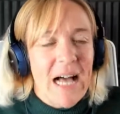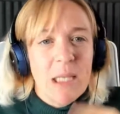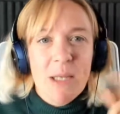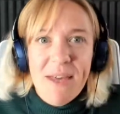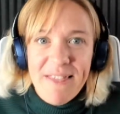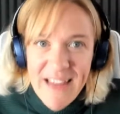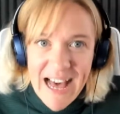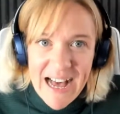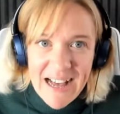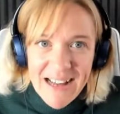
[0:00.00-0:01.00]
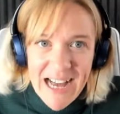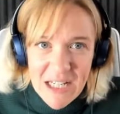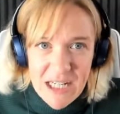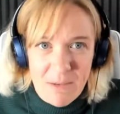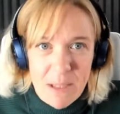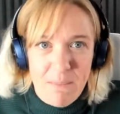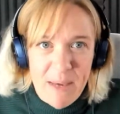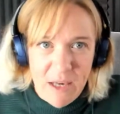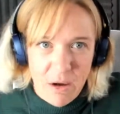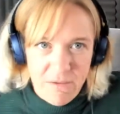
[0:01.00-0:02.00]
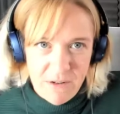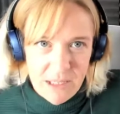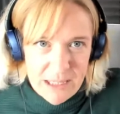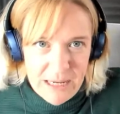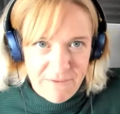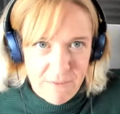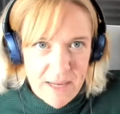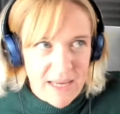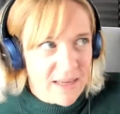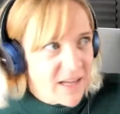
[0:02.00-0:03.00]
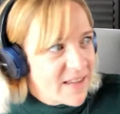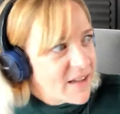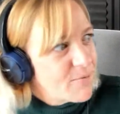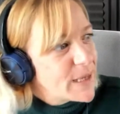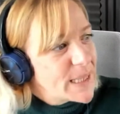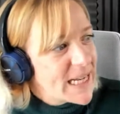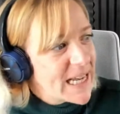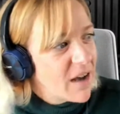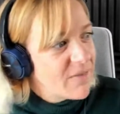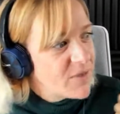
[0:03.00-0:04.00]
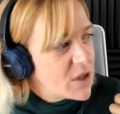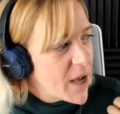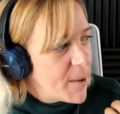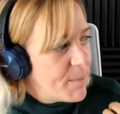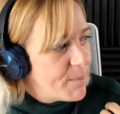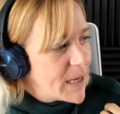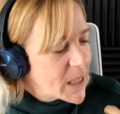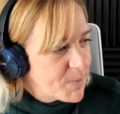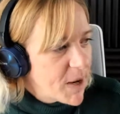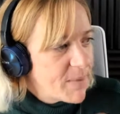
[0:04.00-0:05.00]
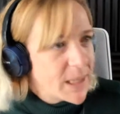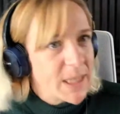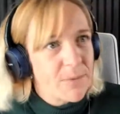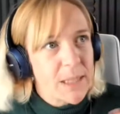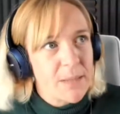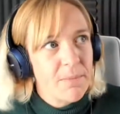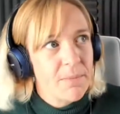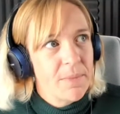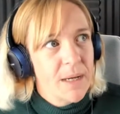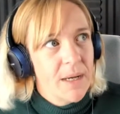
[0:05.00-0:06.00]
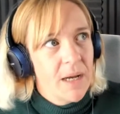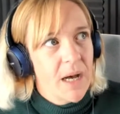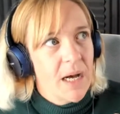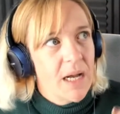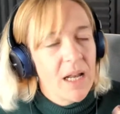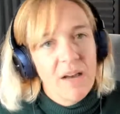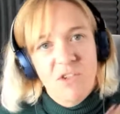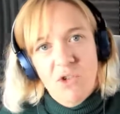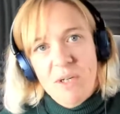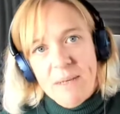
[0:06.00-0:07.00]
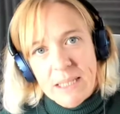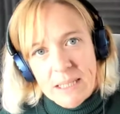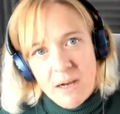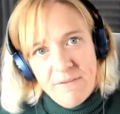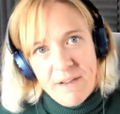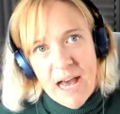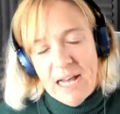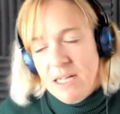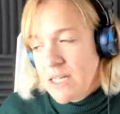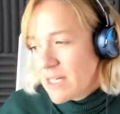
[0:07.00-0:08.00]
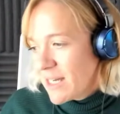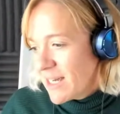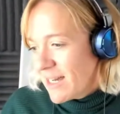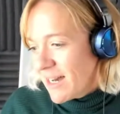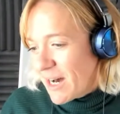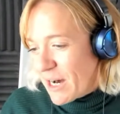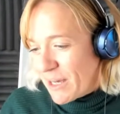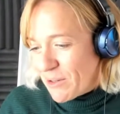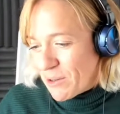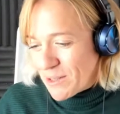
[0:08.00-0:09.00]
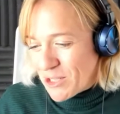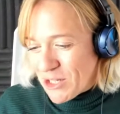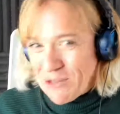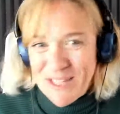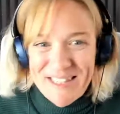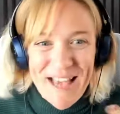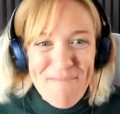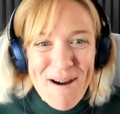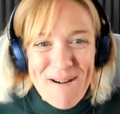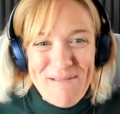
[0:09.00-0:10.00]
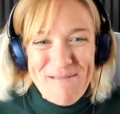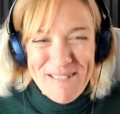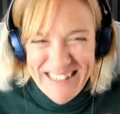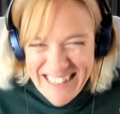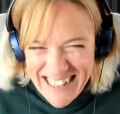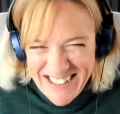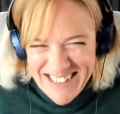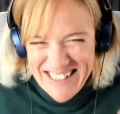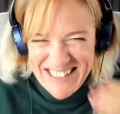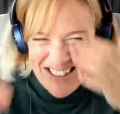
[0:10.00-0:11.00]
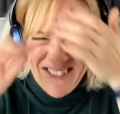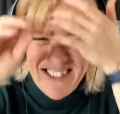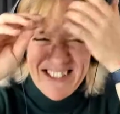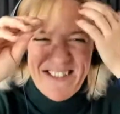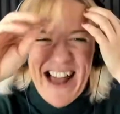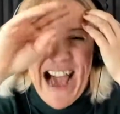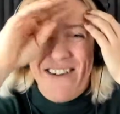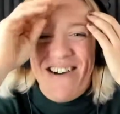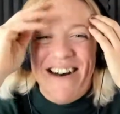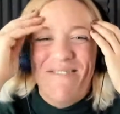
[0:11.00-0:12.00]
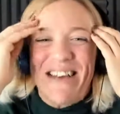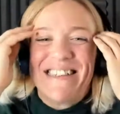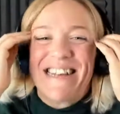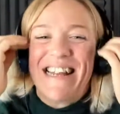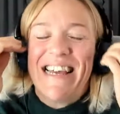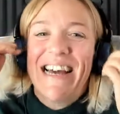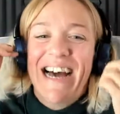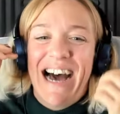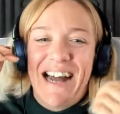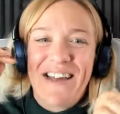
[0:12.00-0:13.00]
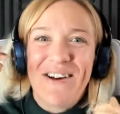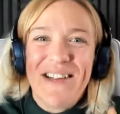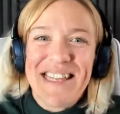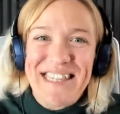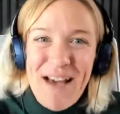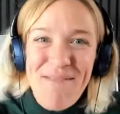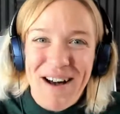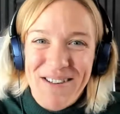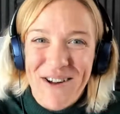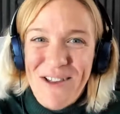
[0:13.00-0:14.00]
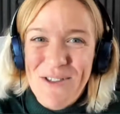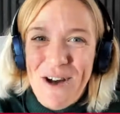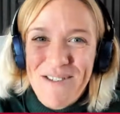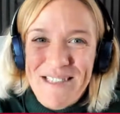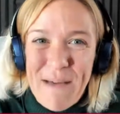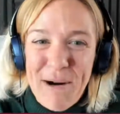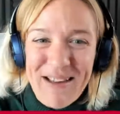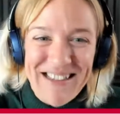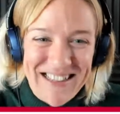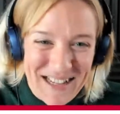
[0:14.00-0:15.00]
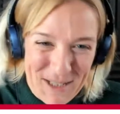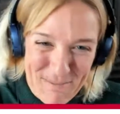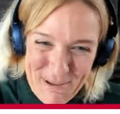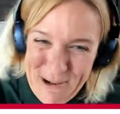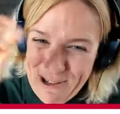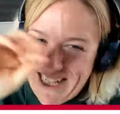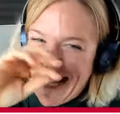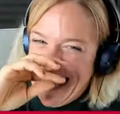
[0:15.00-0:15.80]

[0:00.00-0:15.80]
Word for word: And doing that actually was a big confidence step for me. And then recently I've um, been experimenting with some uh, live streaming stuff and I got showed the demo I was going to do, I got to do an hour basically. And I got a demo, I, got, I thought I was demoing the dashboard.